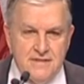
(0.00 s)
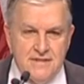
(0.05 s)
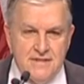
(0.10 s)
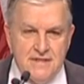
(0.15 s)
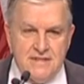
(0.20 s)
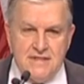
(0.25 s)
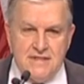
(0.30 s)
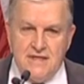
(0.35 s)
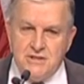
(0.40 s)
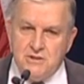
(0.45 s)

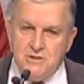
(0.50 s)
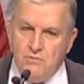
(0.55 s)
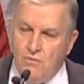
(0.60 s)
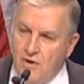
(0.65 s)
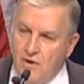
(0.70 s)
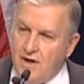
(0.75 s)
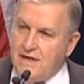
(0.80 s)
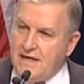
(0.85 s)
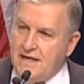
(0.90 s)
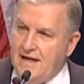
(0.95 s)
it doesn't
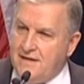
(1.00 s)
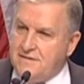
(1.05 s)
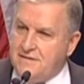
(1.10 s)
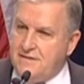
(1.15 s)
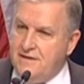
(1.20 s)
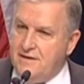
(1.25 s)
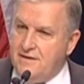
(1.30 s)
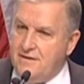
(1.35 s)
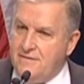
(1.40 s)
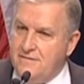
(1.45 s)
work out
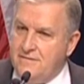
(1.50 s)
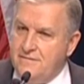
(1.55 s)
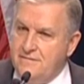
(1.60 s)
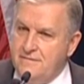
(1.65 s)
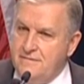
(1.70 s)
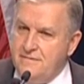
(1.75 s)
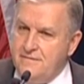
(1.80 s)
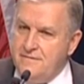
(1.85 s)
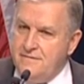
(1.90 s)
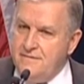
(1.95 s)
there.
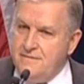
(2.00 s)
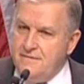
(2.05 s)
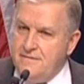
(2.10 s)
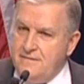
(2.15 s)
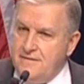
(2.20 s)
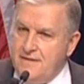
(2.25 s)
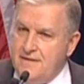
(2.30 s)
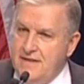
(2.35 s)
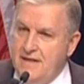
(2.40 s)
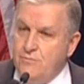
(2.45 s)

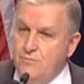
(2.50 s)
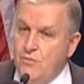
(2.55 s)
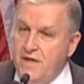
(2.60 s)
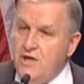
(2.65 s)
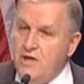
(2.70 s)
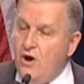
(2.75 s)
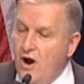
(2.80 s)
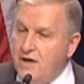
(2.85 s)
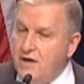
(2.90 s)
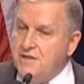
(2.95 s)
And
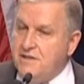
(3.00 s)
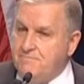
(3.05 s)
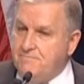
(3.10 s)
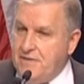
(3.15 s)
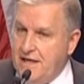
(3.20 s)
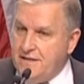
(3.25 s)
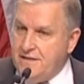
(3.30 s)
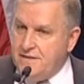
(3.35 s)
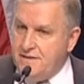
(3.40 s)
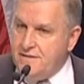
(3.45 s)
we are
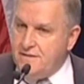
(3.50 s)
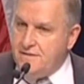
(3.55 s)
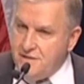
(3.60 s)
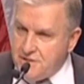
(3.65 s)
dependent.